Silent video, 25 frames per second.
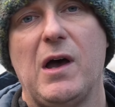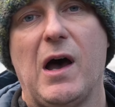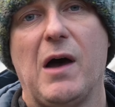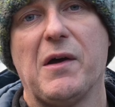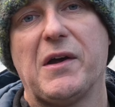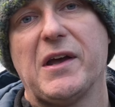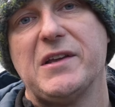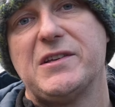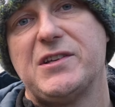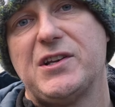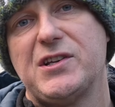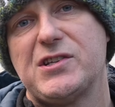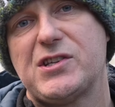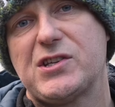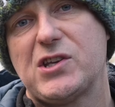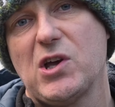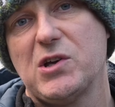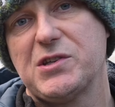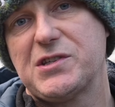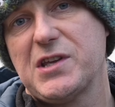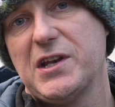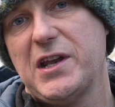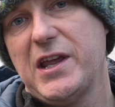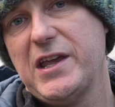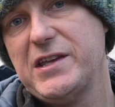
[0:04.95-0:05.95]
I'm going to
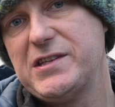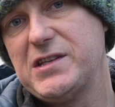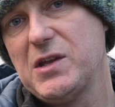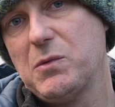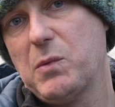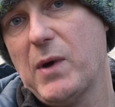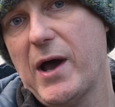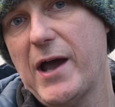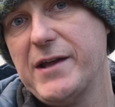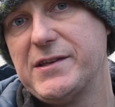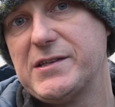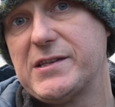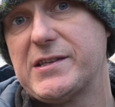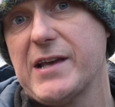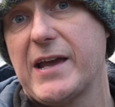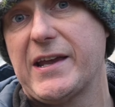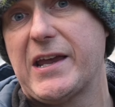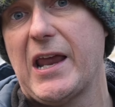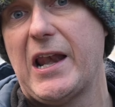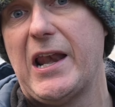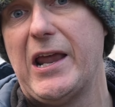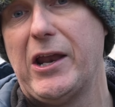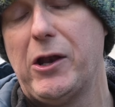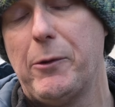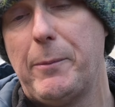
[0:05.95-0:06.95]
discuss an easy way to
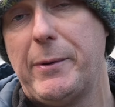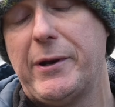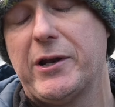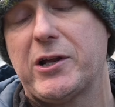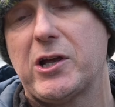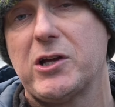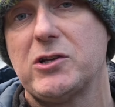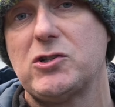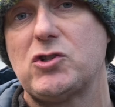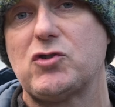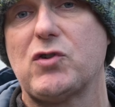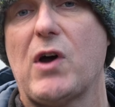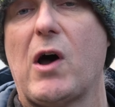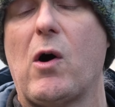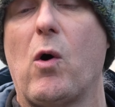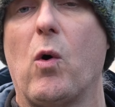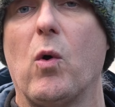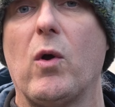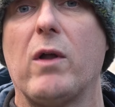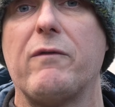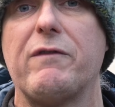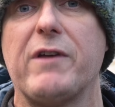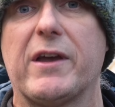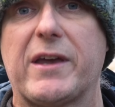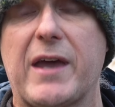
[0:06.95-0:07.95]
take a little bit of
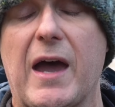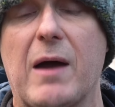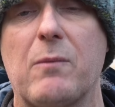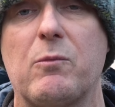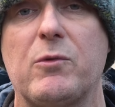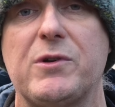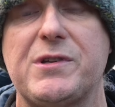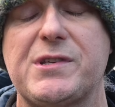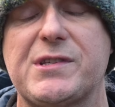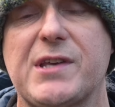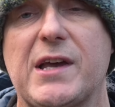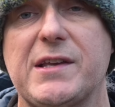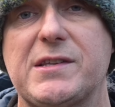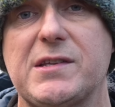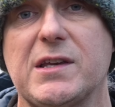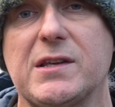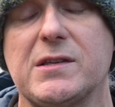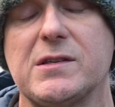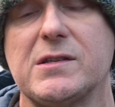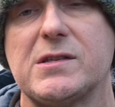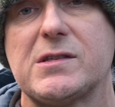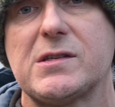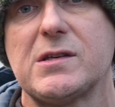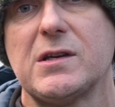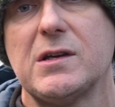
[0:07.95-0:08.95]
control of your camera
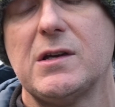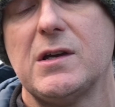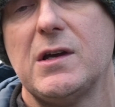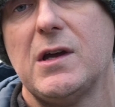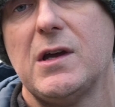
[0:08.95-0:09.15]
settings.